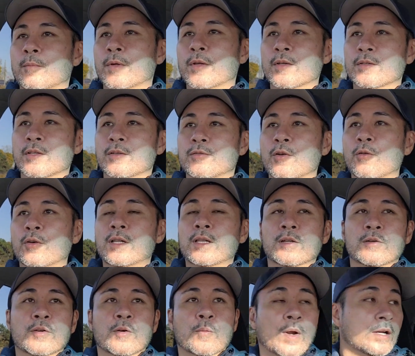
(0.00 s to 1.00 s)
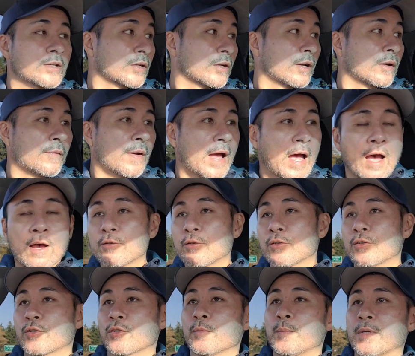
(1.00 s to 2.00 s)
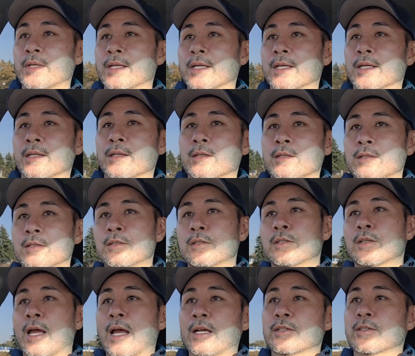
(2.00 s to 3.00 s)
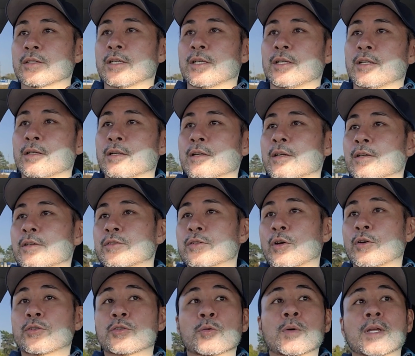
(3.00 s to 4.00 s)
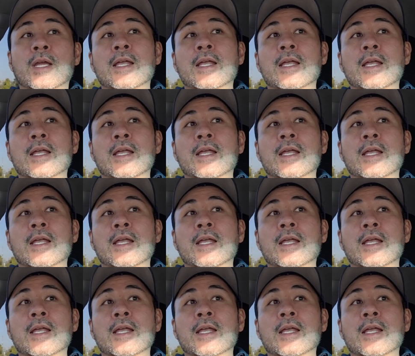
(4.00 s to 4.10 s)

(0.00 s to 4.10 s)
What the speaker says: because there's no clear direction of how you should begin to actually start doing